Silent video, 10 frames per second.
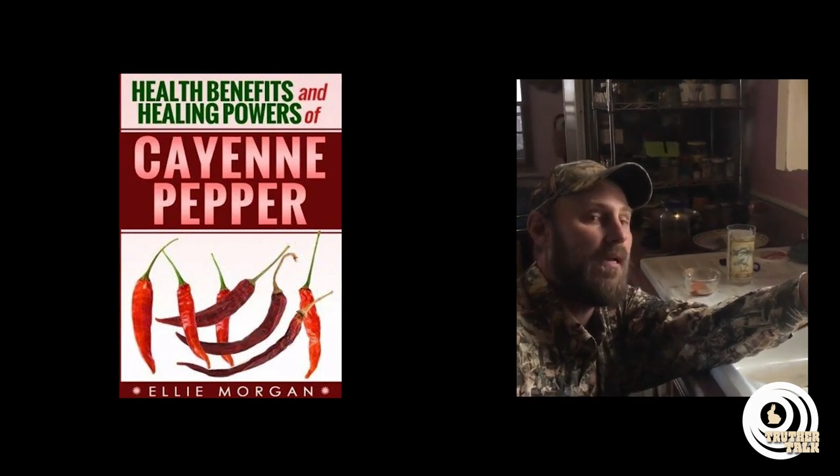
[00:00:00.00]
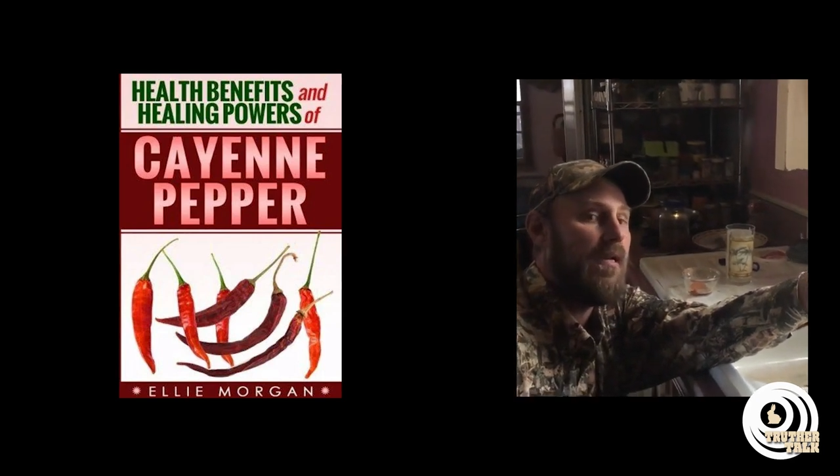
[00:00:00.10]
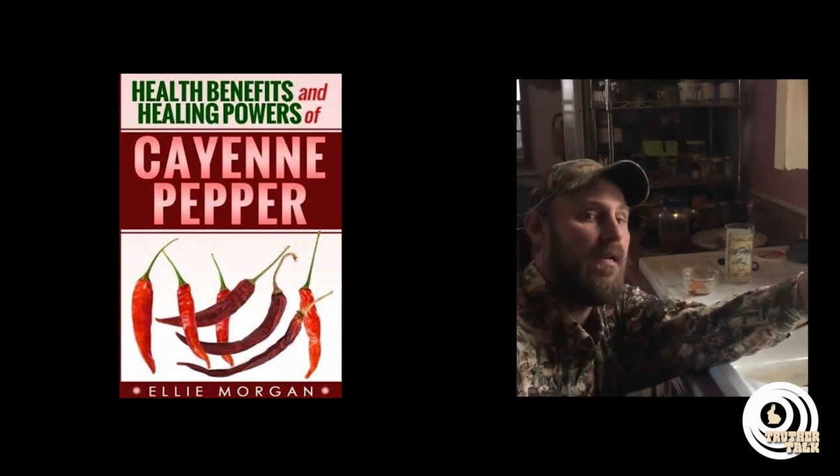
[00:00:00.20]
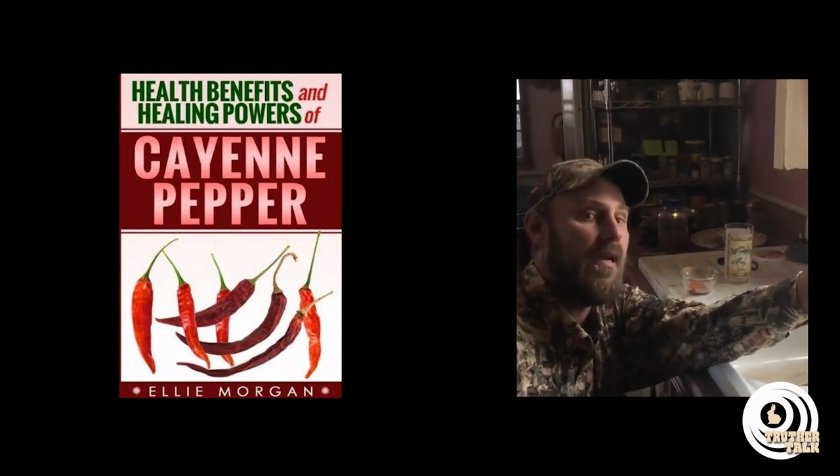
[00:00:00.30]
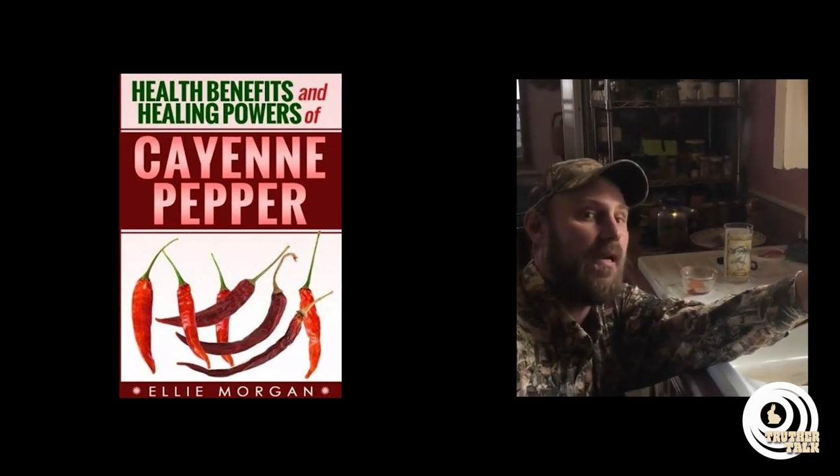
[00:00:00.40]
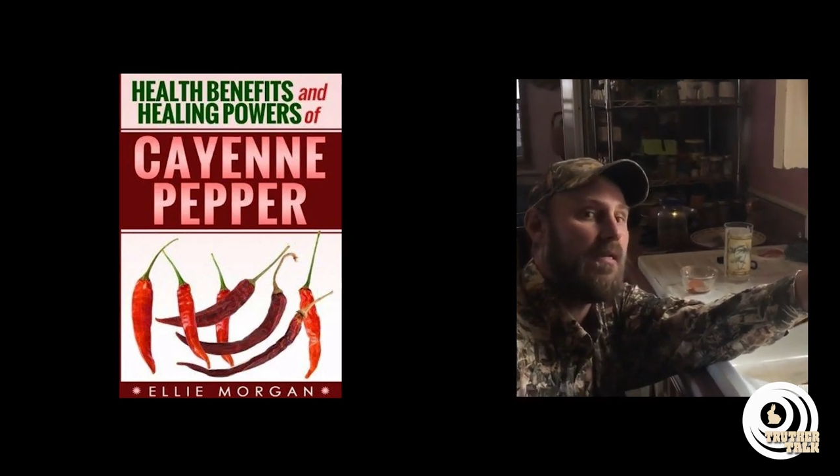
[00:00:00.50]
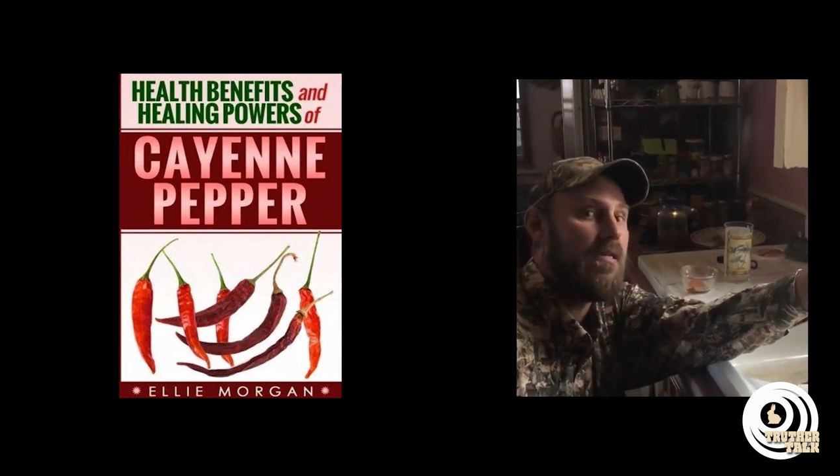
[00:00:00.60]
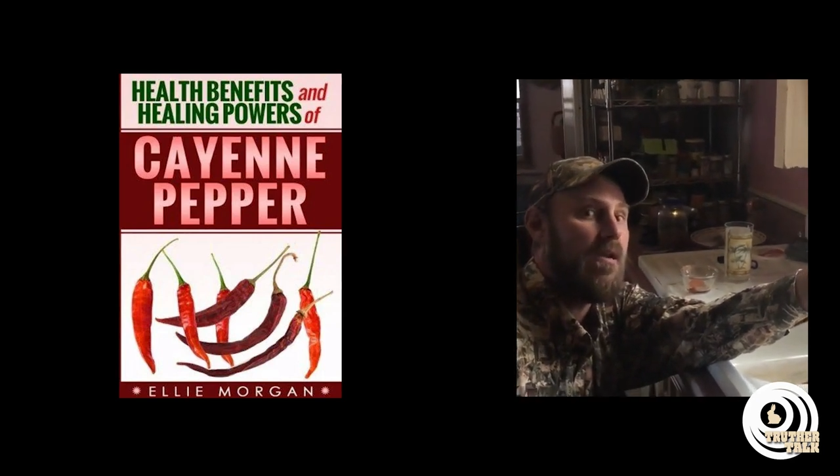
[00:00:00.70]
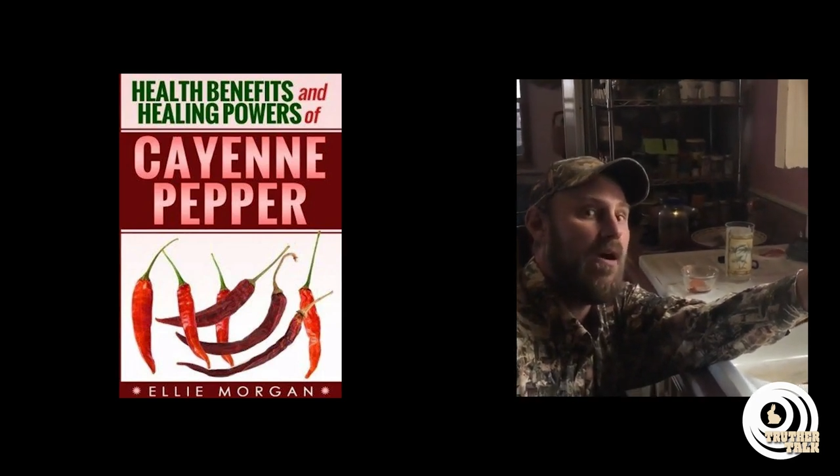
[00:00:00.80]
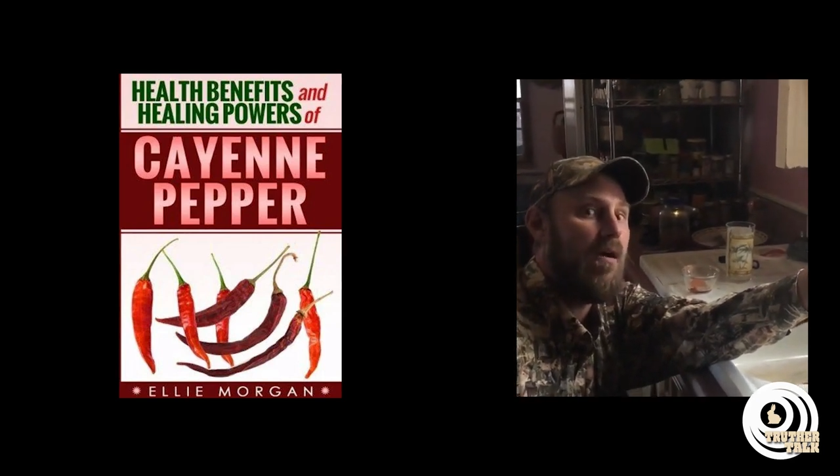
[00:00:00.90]
and it has
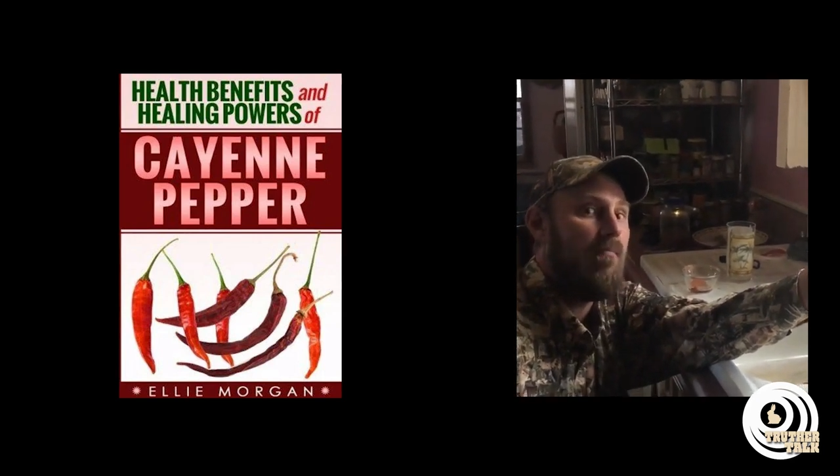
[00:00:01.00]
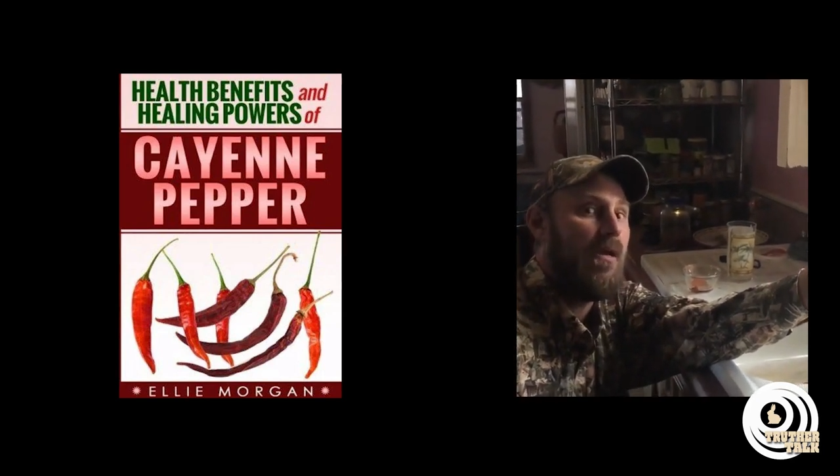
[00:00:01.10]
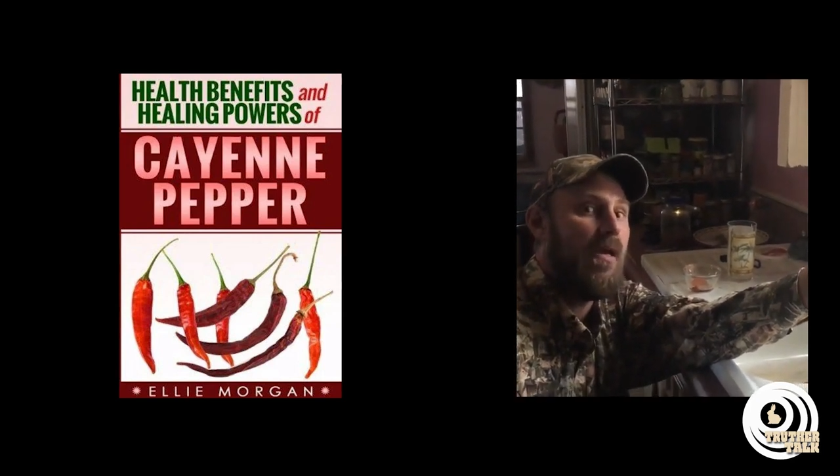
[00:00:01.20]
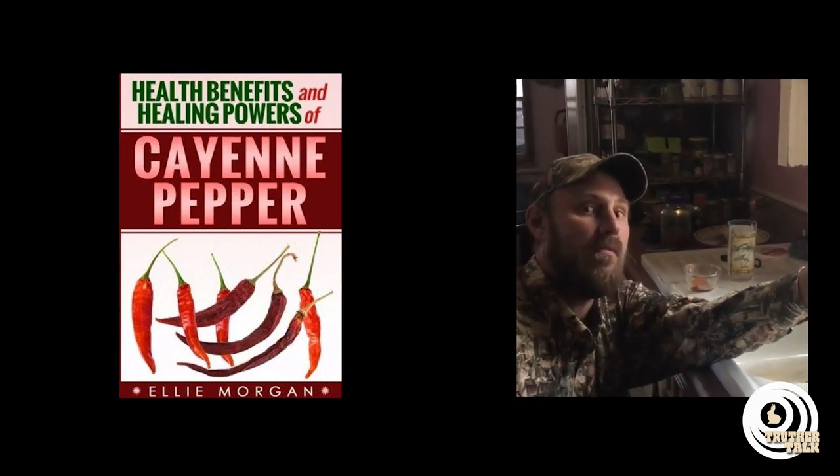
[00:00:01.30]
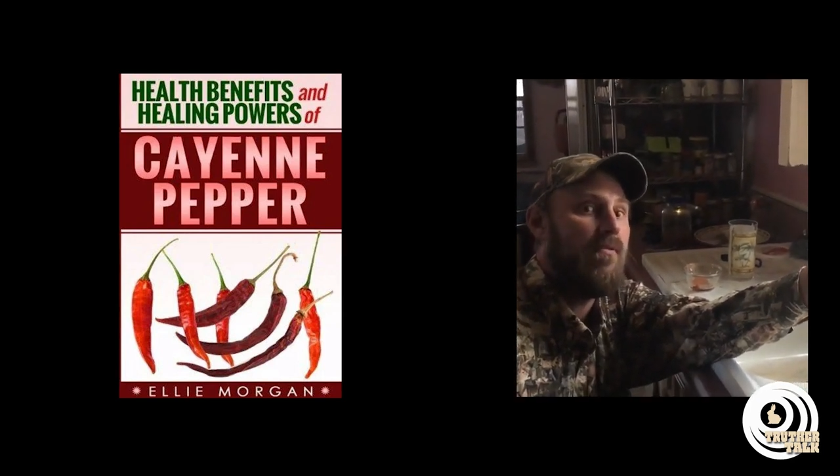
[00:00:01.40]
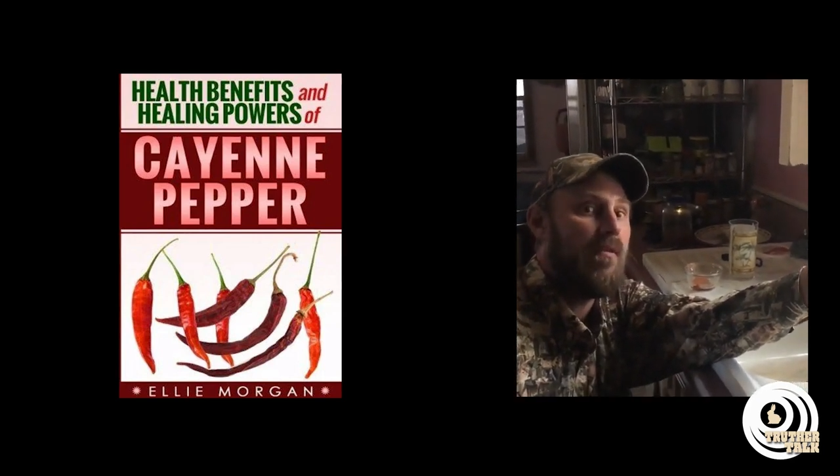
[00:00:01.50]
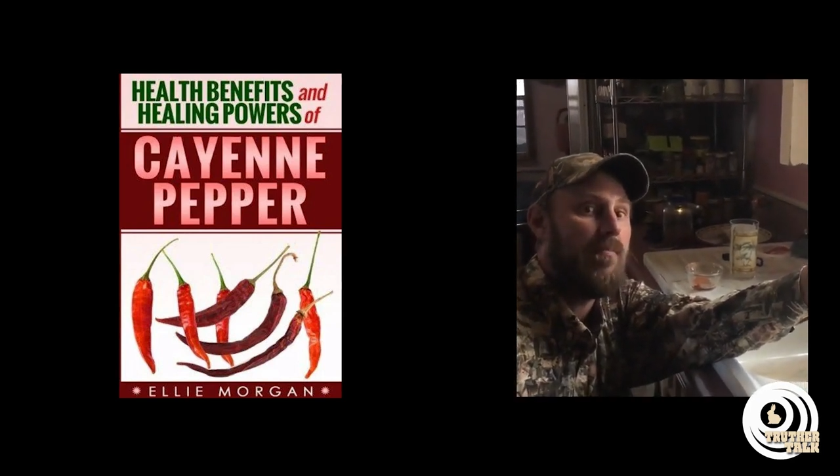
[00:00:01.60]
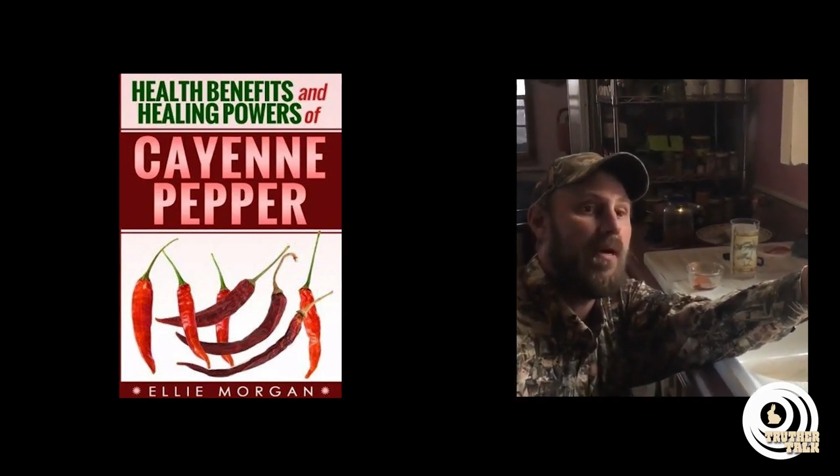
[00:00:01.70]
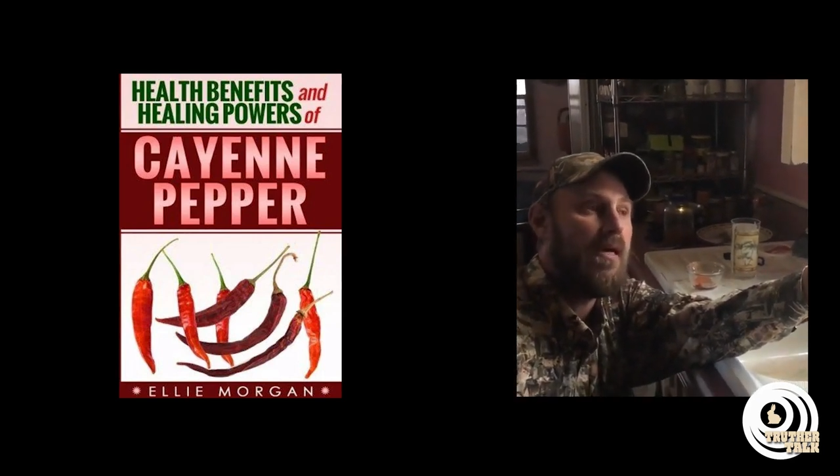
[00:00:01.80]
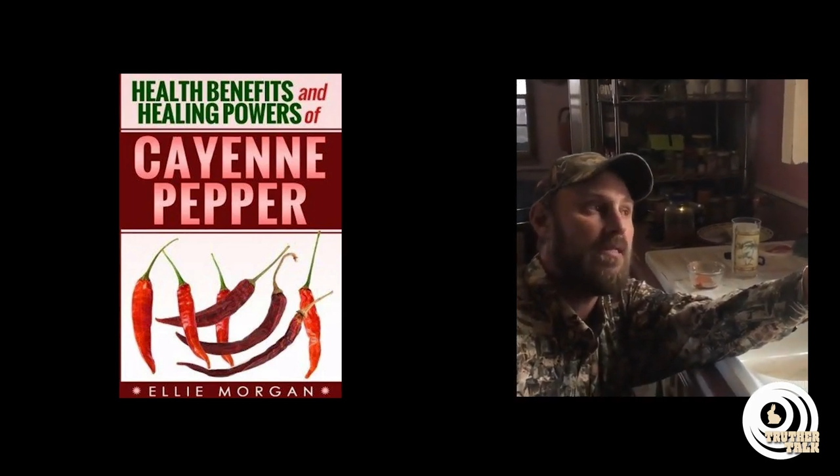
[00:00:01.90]
not bled for the
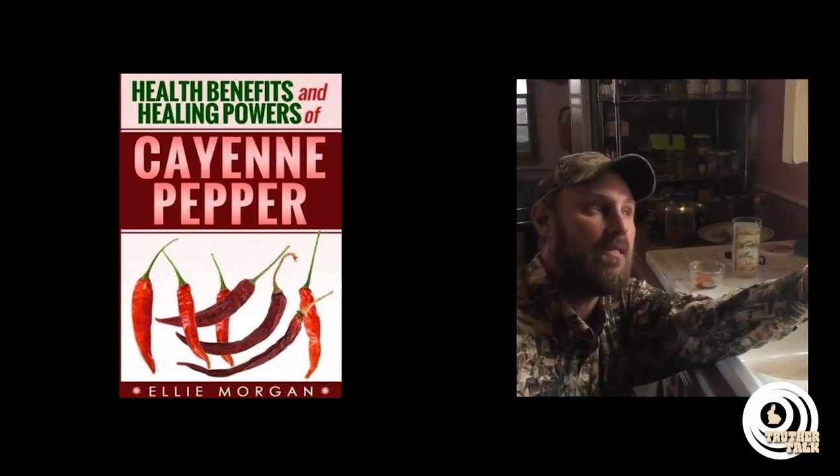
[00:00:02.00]
past